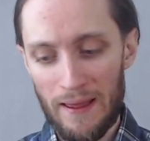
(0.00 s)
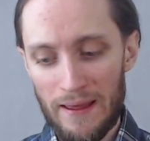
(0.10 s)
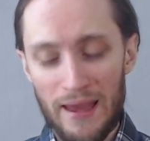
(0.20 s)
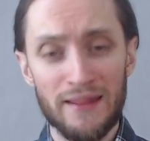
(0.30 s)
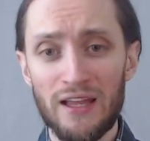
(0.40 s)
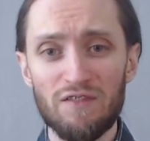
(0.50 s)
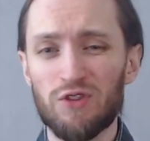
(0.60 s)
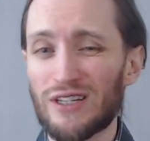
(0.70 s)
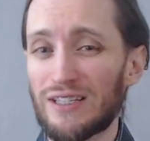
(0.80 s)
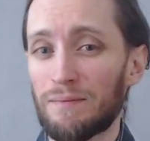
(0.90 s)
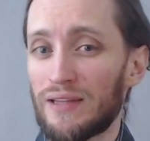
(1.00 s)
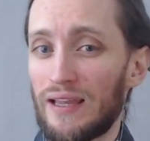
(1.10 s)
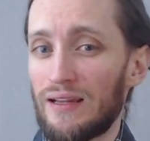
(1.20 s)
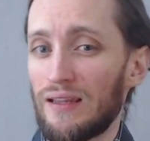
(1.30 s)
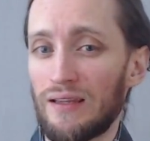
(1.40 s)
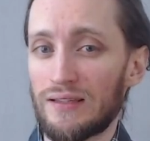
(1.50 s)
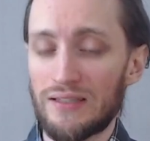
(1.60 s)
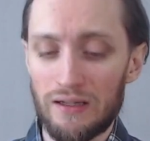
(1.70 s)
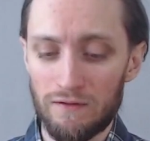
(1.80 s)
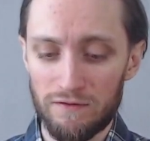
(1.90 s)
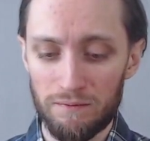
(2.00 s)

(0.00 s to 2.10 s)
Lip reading: And not for subtitling itself,